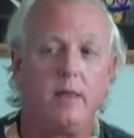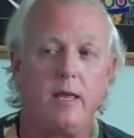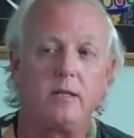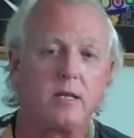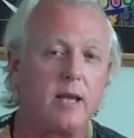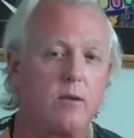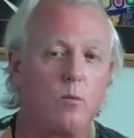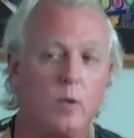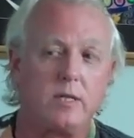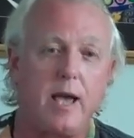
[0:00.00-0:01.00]
things like
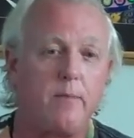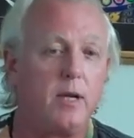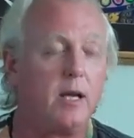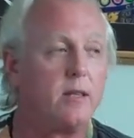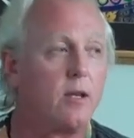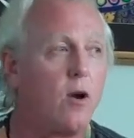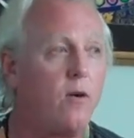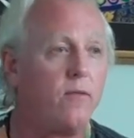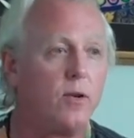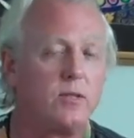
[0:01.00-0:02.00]
what's happening in the
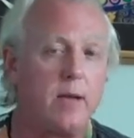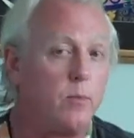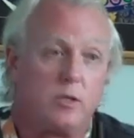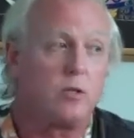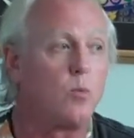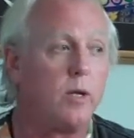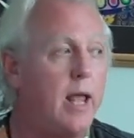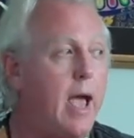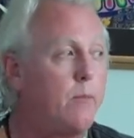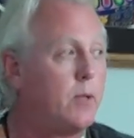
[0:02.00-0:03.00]
Gulf, for example, just wouldn't
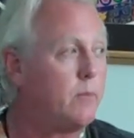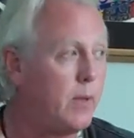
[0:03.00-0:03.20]
happen.